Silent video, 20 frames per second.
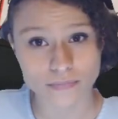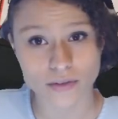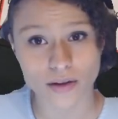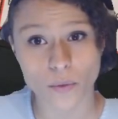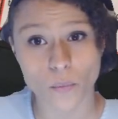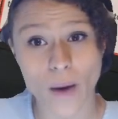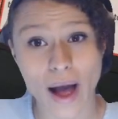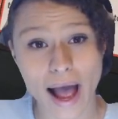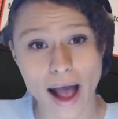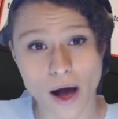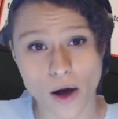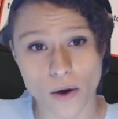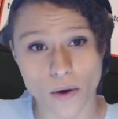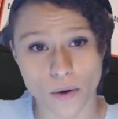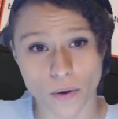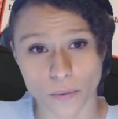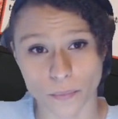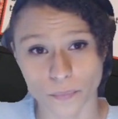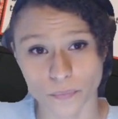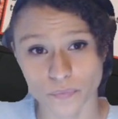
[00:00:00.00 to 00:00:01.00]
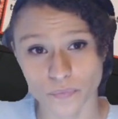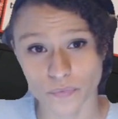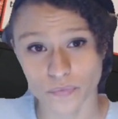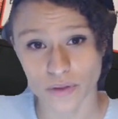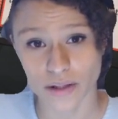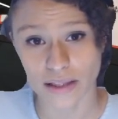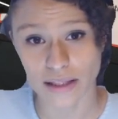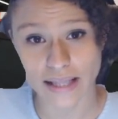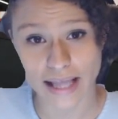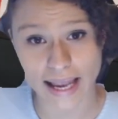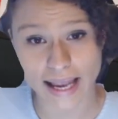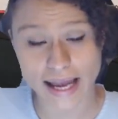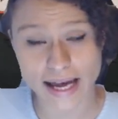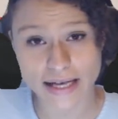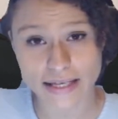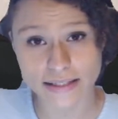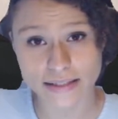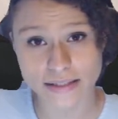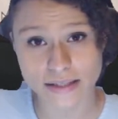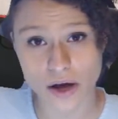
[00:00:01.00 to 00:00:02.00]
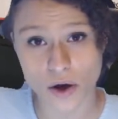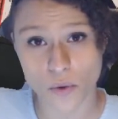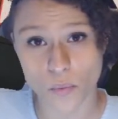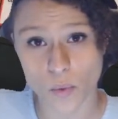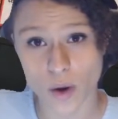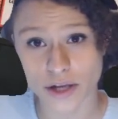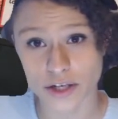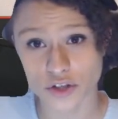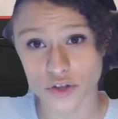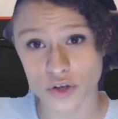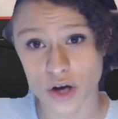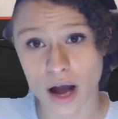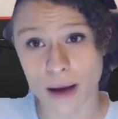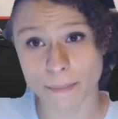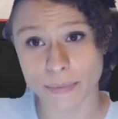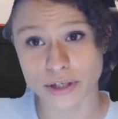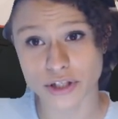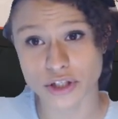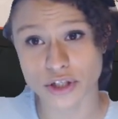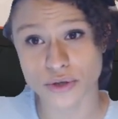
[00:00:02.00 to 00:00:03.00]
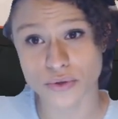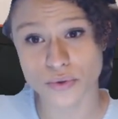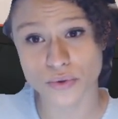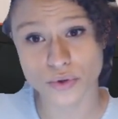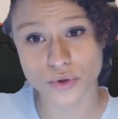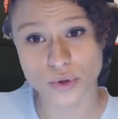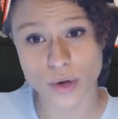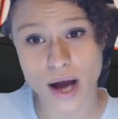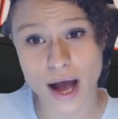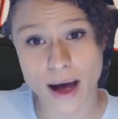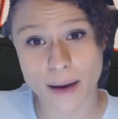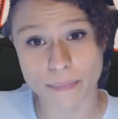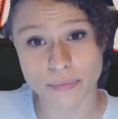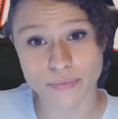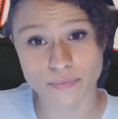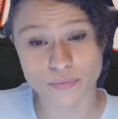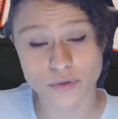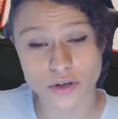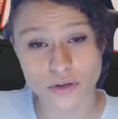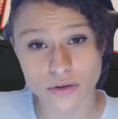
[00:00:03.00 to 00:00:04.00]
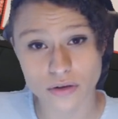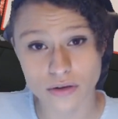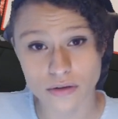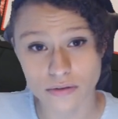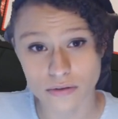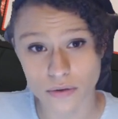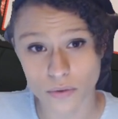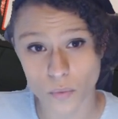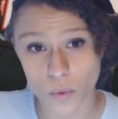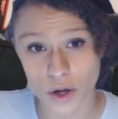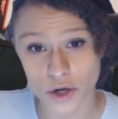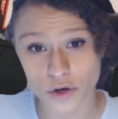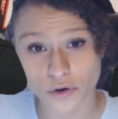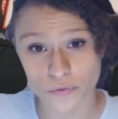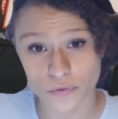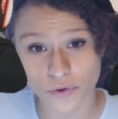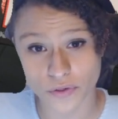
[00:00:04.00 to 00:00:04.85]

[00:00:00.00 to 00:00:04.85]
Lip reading: Wow. Lands, a 1-drop, a 2-drop. Wonderful